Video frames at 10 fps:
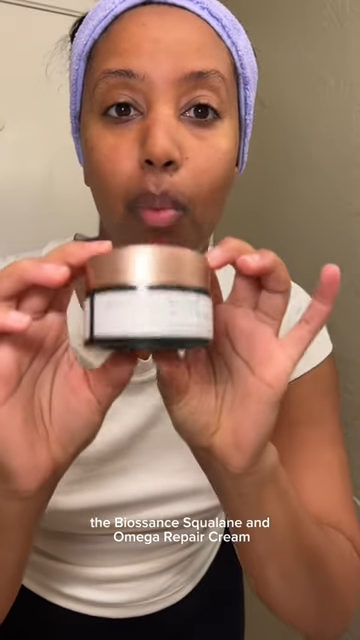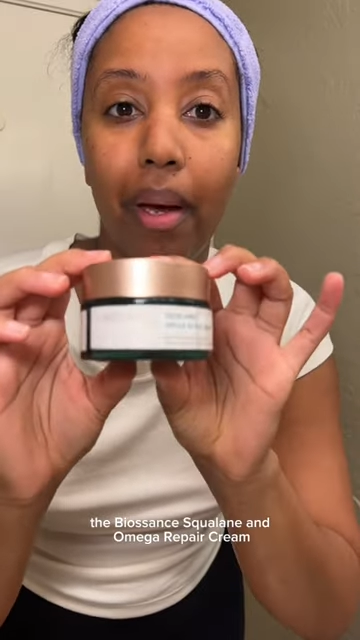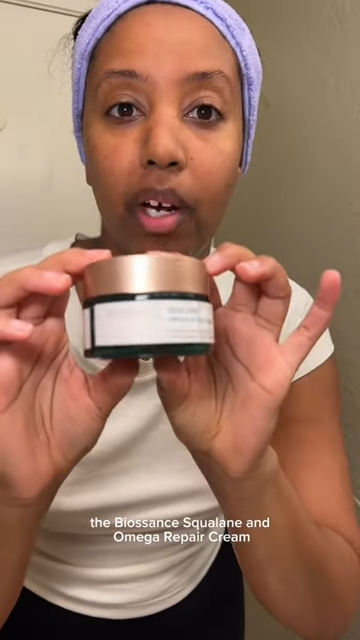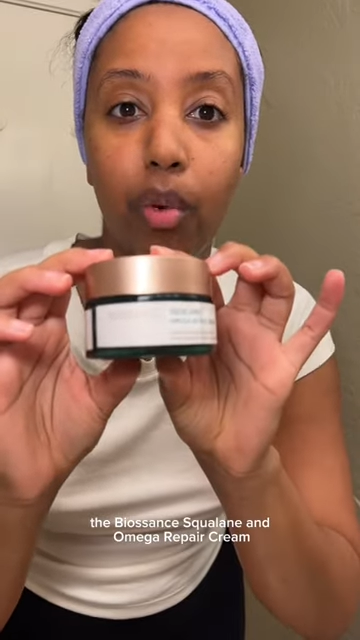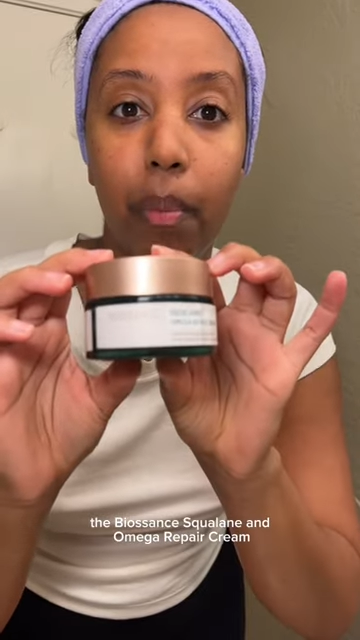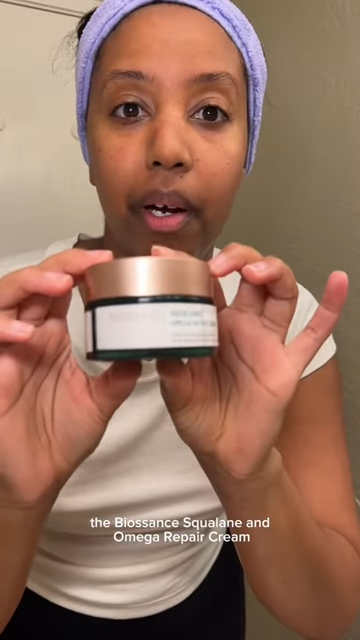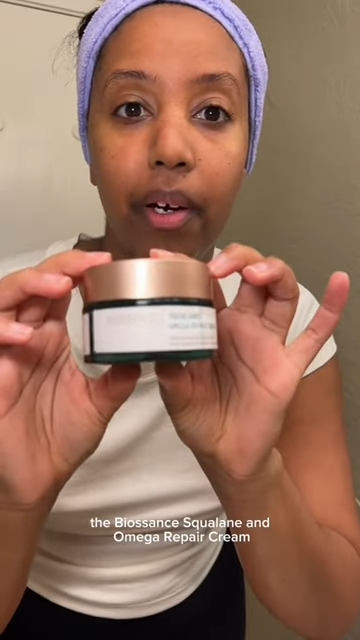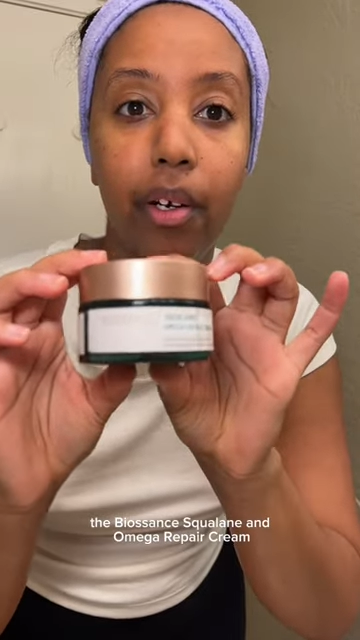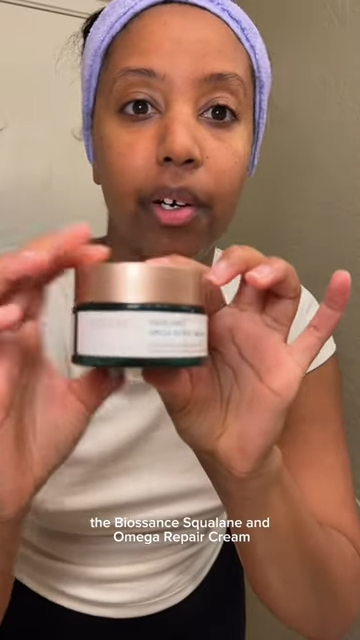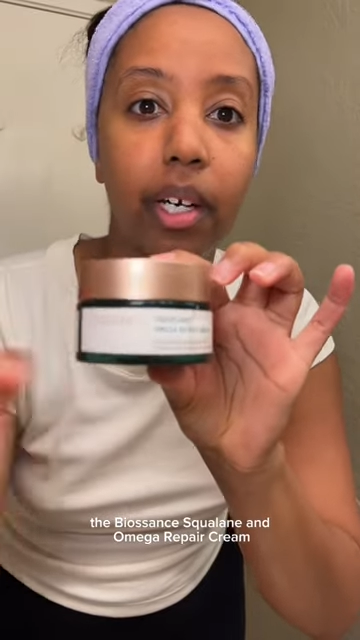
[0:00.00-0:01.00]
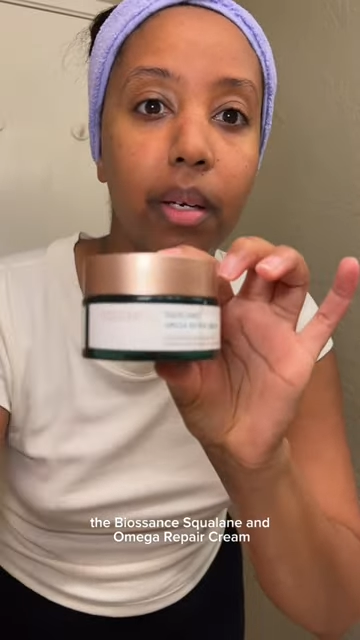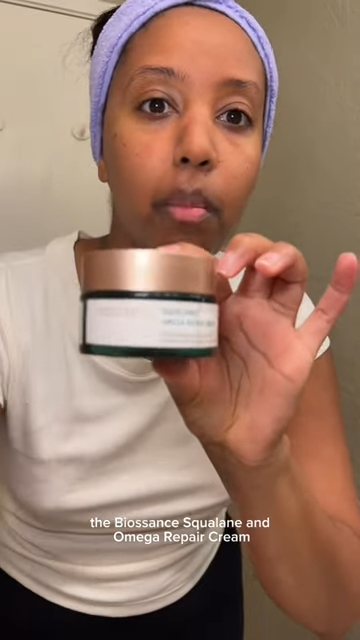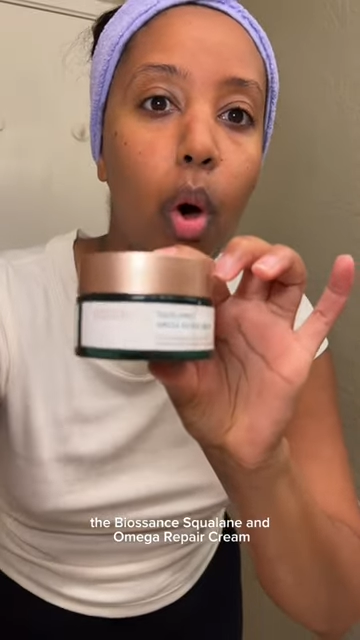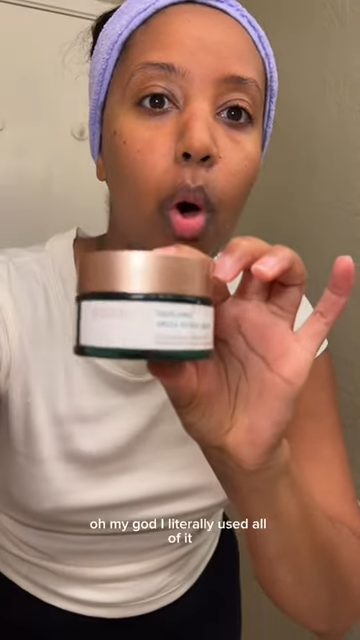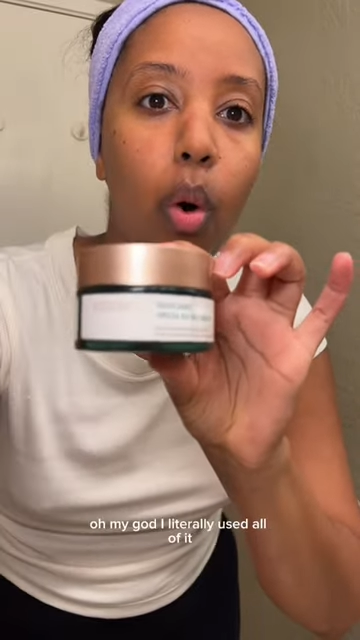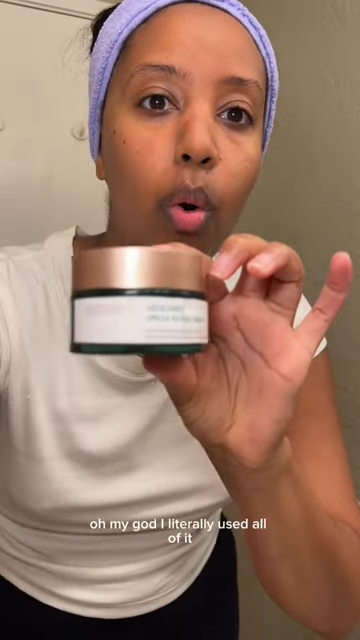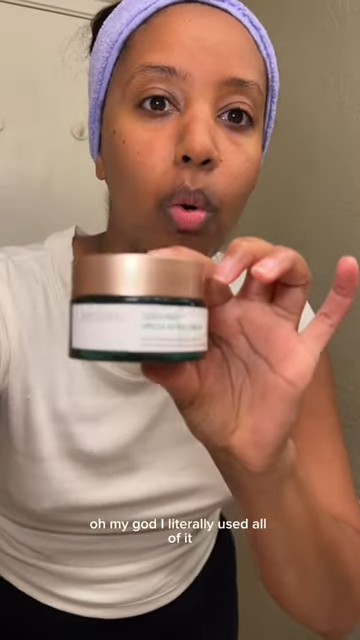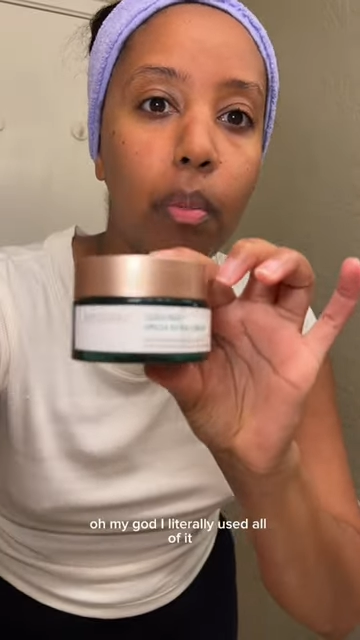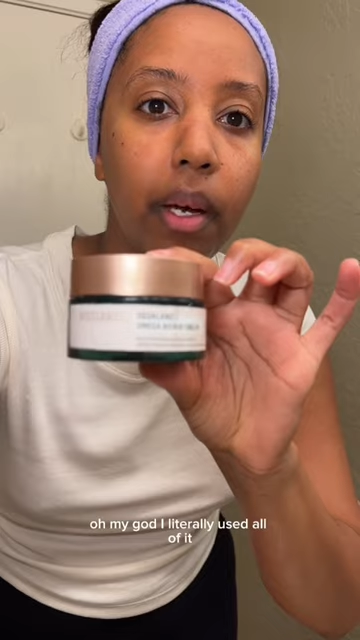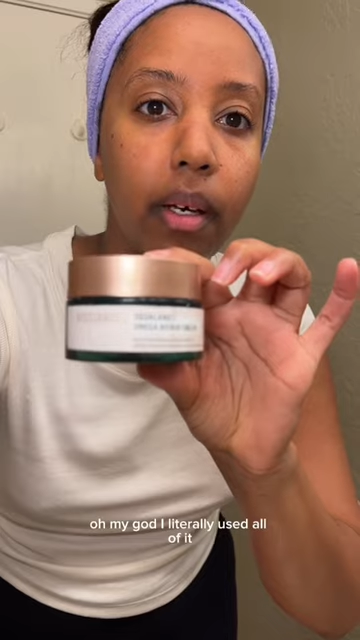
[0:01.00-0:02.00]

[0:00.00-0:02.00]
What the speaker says: Omega Repair Cream. Oh my